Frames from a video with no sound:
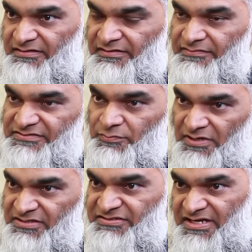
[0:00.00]
there is
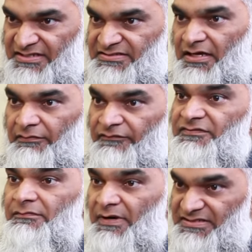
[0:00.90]
one chance out of
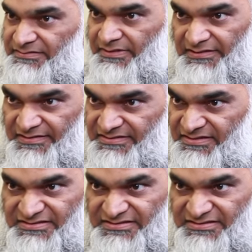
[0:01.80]
two possibilities.